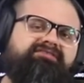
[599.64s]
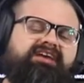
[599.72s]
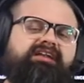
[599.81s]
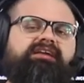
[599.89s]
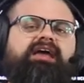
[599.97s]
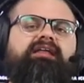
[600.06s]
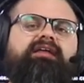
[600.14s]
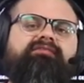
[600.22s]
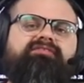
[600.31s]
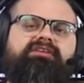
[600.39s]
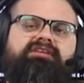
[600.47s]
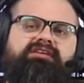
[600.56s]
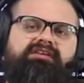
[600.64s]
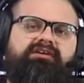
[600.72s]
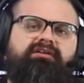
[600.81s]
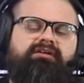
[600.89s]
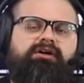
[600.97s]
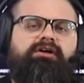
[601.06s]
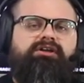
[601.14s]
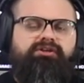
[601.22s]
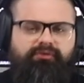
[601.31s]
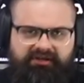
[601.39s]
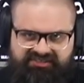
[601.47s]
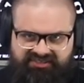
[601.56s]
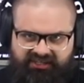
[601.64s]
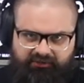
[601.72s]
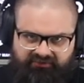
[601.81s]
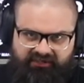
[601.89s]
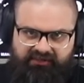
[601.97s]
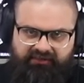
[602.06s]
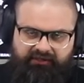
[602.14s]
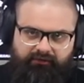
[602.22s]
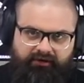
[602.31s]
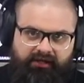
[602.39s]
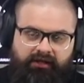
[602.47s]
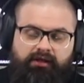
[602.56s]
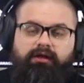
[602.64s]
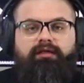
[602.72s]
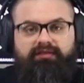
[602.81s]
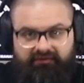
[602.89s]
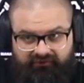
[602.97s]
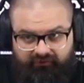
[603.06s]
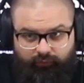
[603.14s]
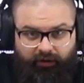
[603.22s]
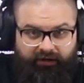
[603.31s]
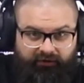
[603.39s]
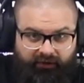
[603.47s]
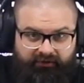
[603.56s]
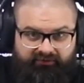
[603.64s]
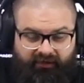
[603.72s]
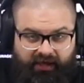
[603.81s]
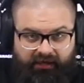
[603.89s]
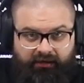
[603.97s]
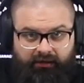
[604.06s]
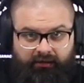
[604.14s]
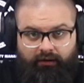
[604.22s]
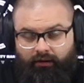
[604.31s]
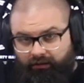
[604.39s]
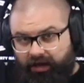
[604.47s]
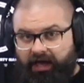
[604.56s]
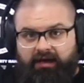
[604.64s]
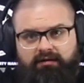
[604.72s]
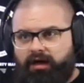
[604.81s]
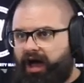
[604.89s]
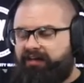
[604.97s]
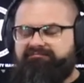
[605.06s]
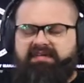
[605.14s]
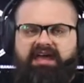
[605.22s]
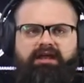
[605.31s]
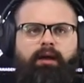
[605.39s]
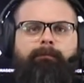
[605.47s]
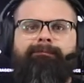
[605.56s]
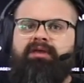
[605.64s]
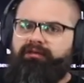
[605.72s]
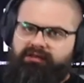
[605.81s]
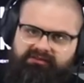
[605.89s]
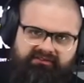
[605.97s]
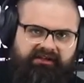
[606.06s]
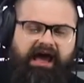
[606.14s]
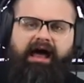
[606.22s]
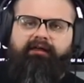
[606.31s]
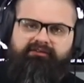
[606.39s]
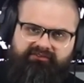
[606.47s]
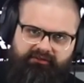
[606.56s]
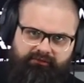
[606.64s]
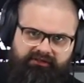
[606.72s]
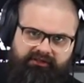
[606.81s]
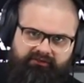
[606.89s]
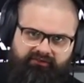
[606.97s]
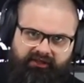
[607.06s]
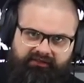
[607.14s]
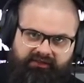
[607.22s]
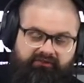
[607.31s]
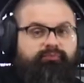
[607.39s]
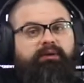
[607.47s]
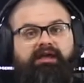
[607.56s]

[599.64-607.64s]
10k left into the deal, you want to sink your teeth into it. This is what it looks like. Okay, I've made millions of dollars doing deals like this, but